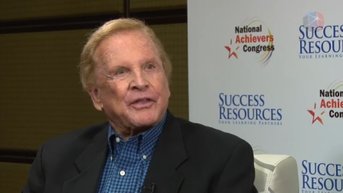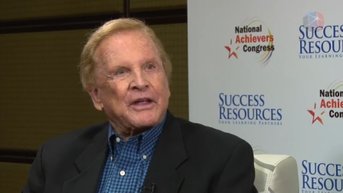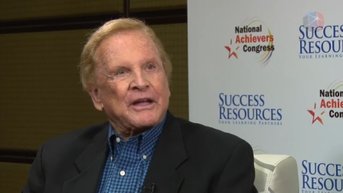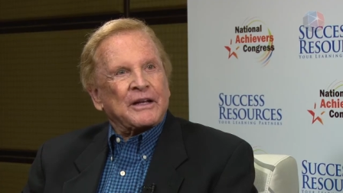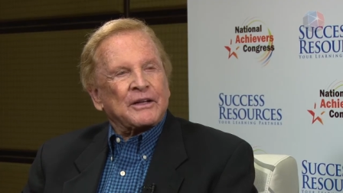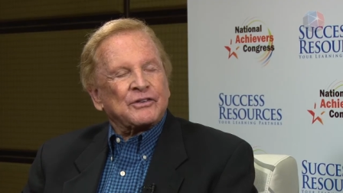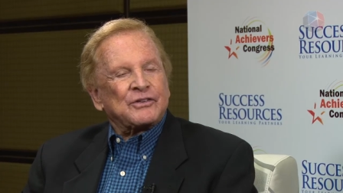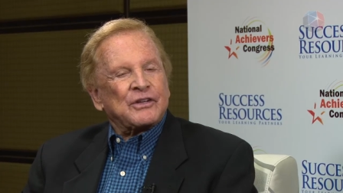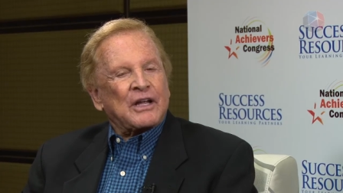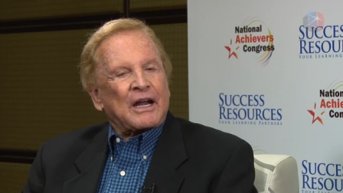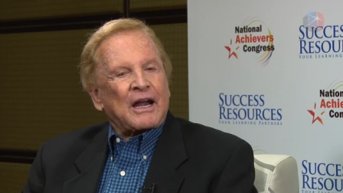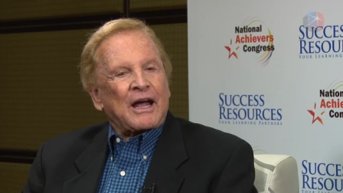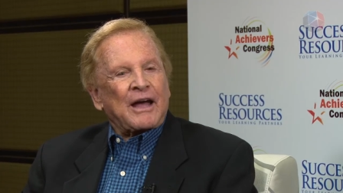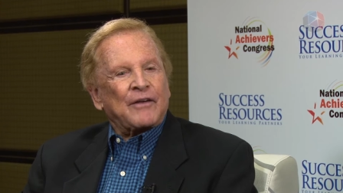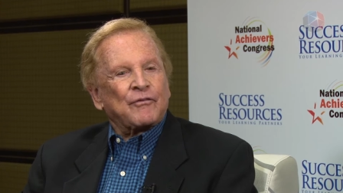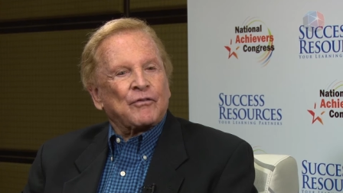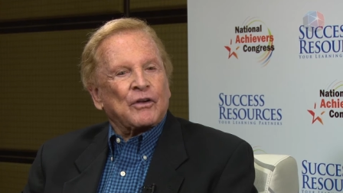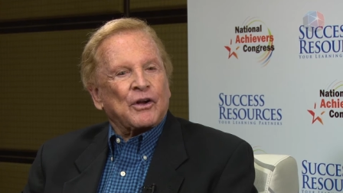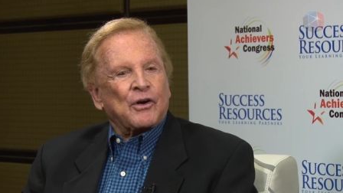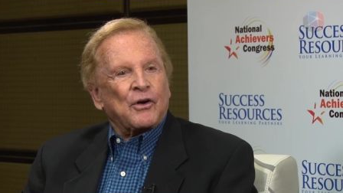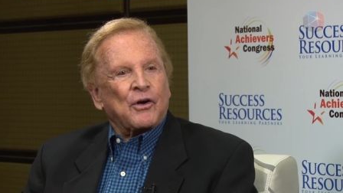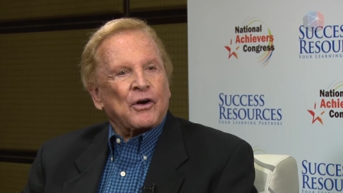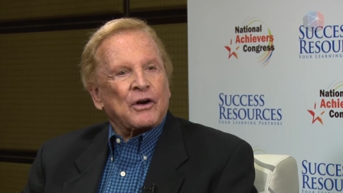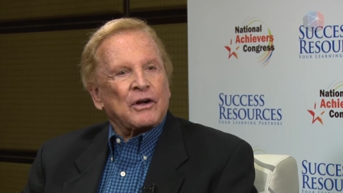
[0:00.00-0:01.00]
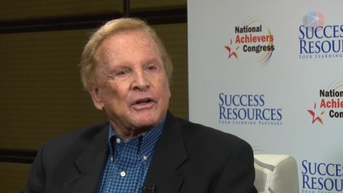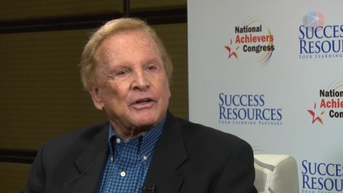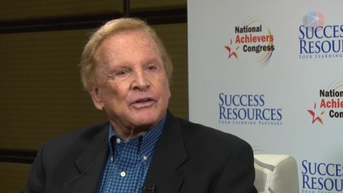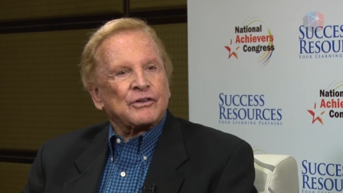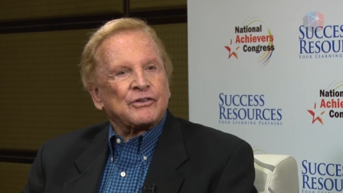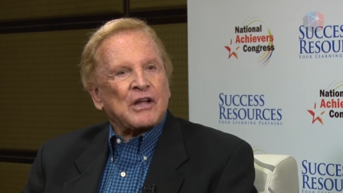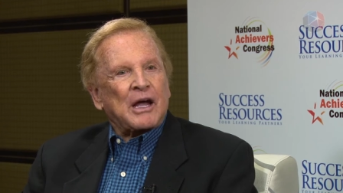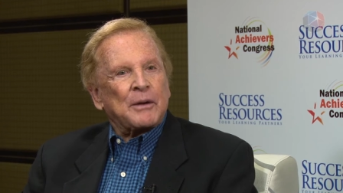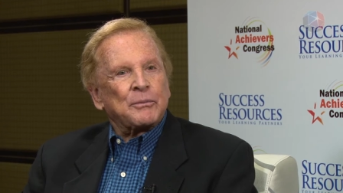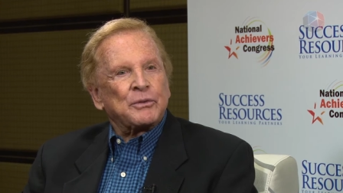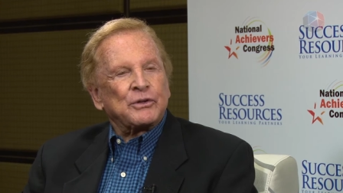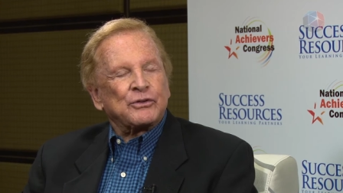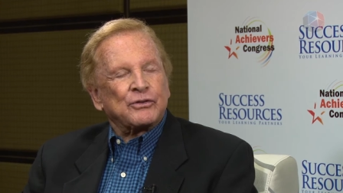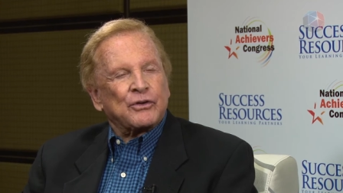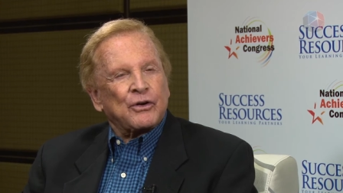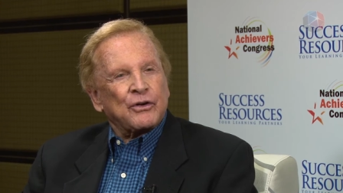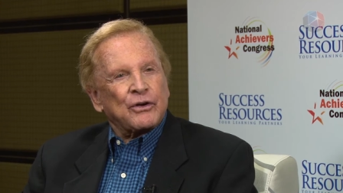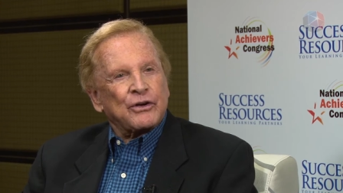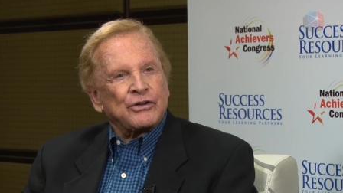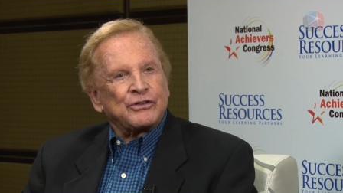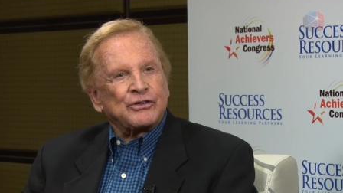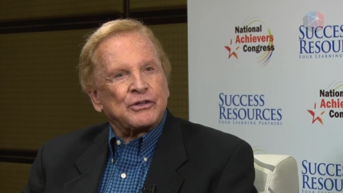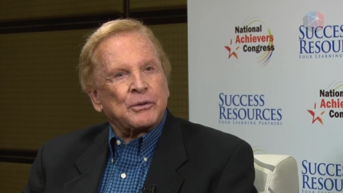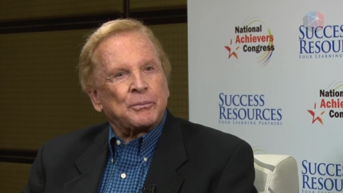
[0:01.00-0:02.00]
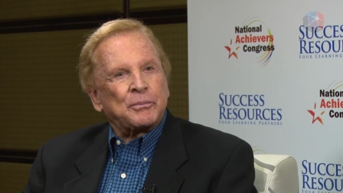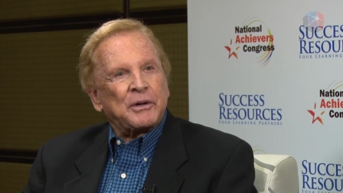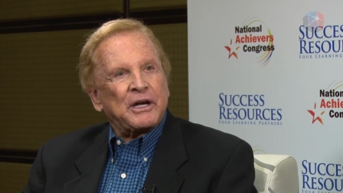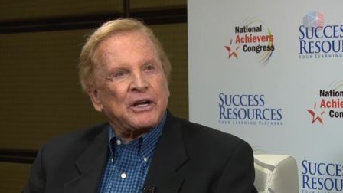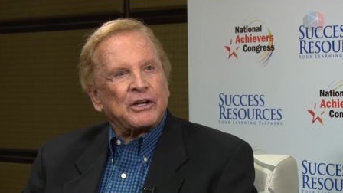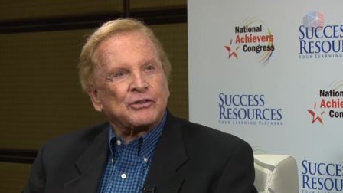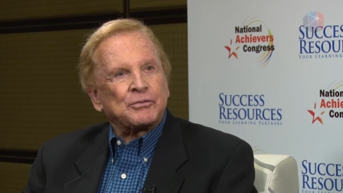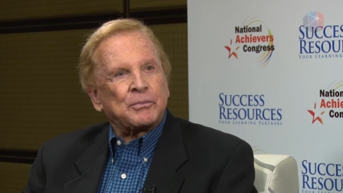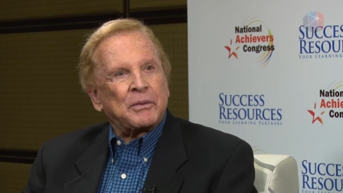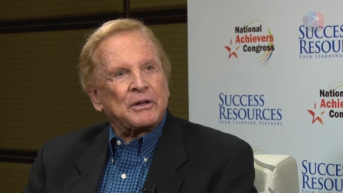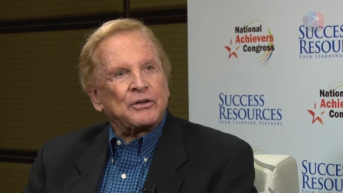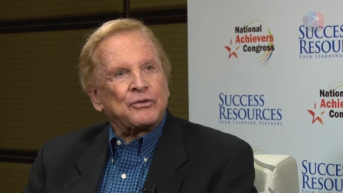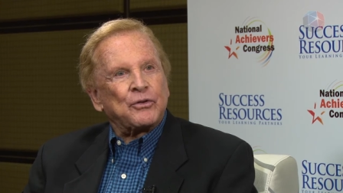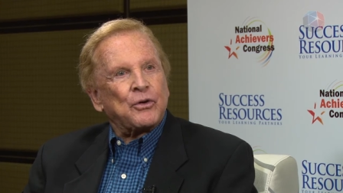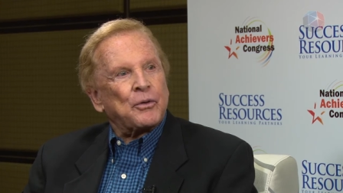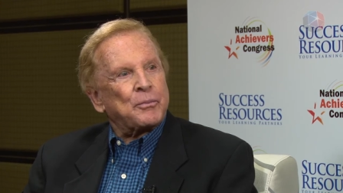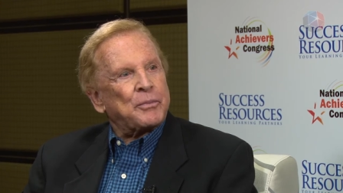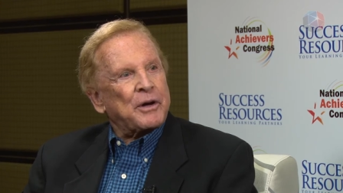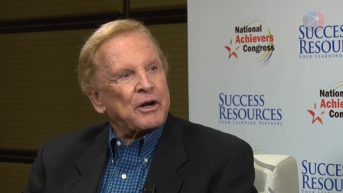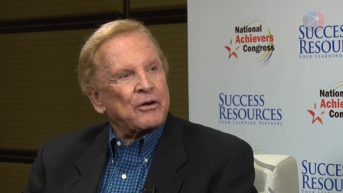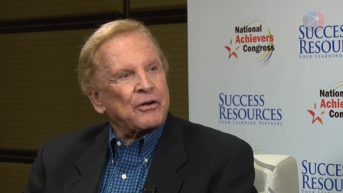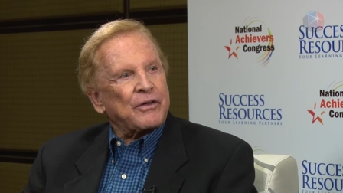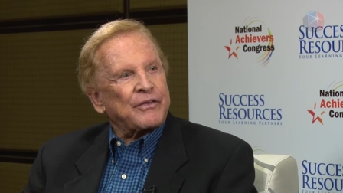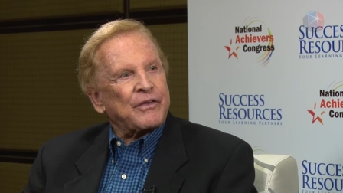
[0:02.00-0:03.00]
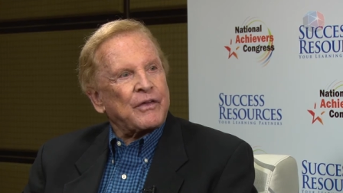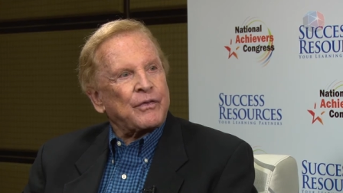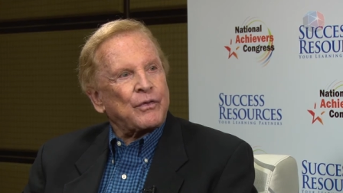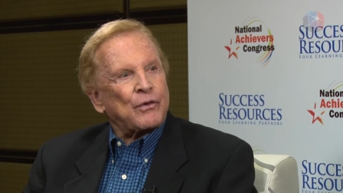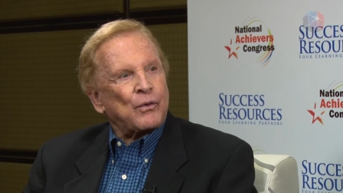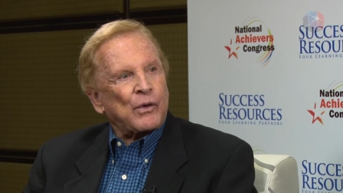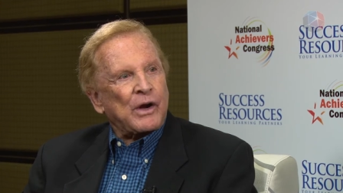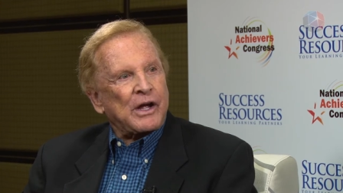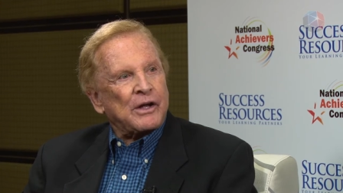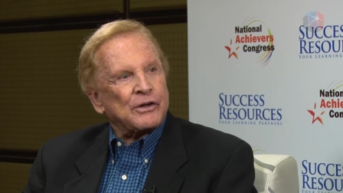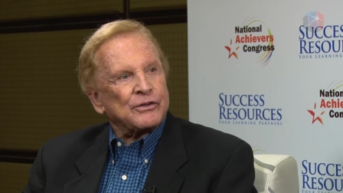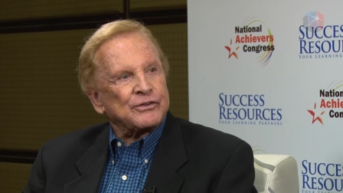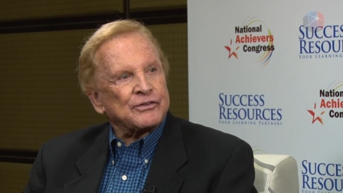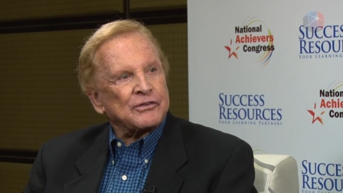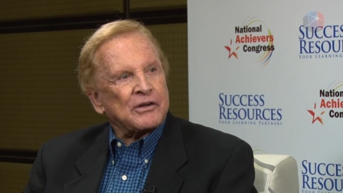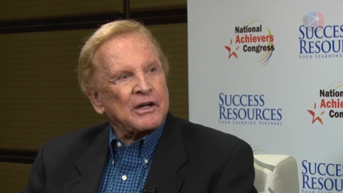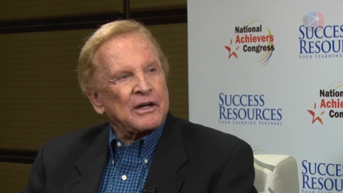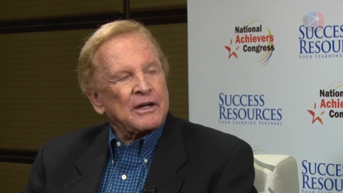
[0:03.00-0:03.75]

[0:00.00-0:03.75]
things that I've learned is I'm as good as the best, but no better than the rest.